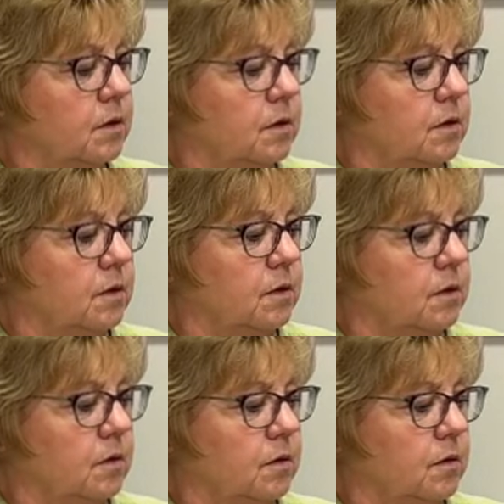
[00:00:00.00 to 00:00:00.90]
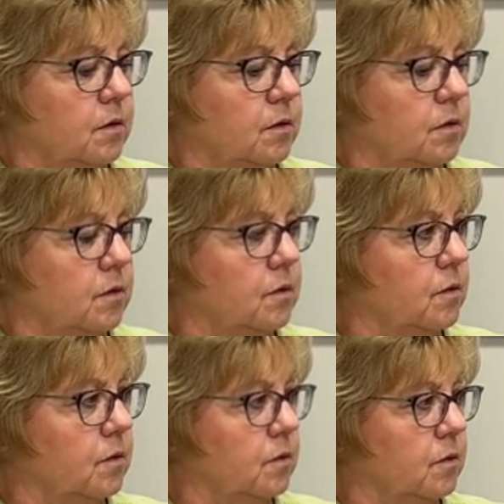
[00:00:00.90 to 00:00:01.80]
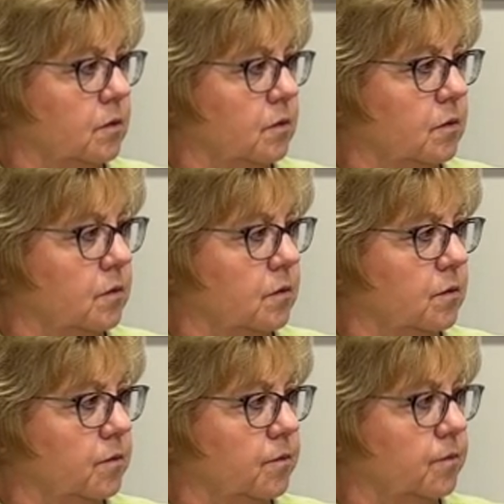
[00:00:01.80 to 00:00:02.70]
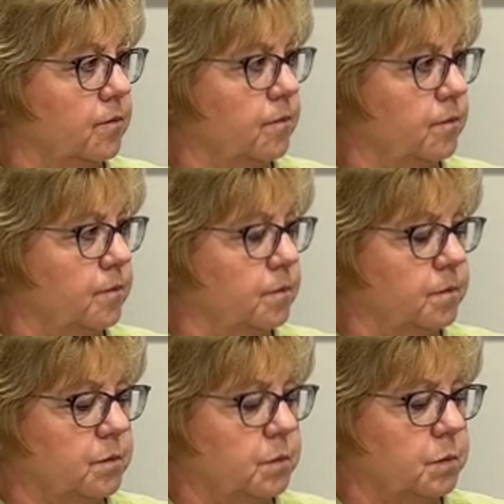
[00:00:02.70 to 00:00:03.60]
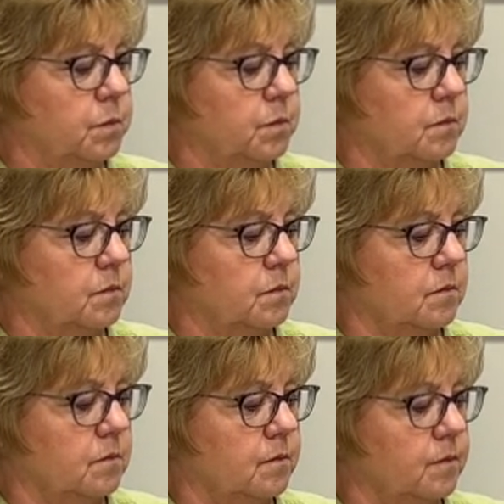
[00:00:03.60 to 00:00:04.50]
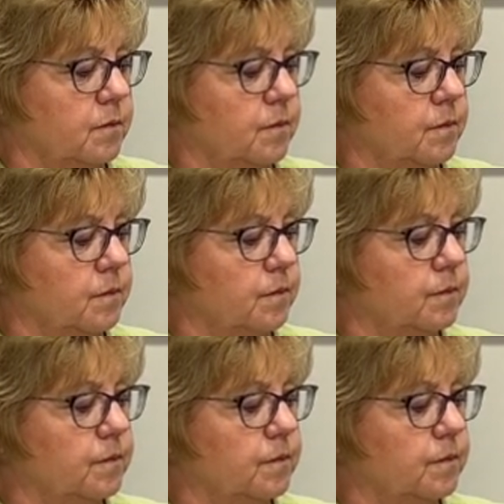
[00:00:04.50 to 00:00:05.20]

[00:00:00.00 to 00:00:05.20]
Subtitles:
No words are spoken by the person on screen.